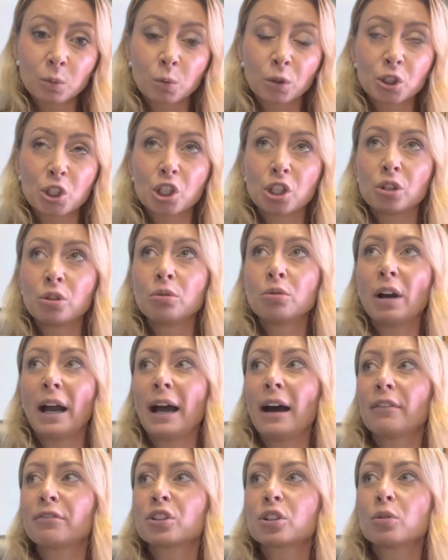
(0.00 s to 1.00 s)
what you
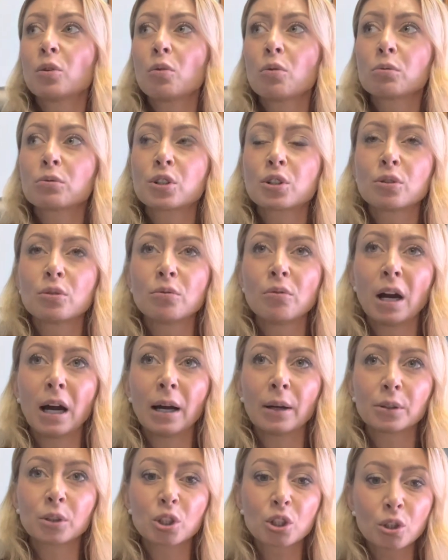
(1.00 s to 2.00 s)
have told to
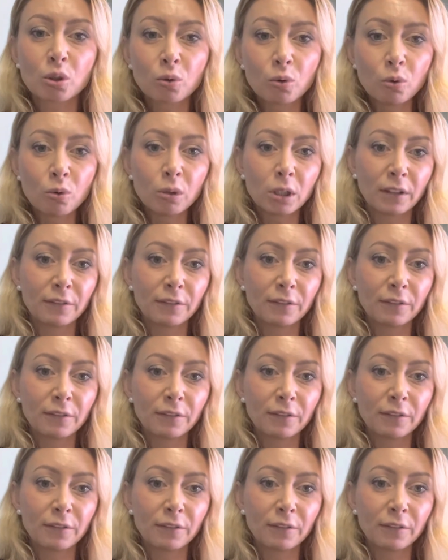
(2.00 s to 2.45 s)
school,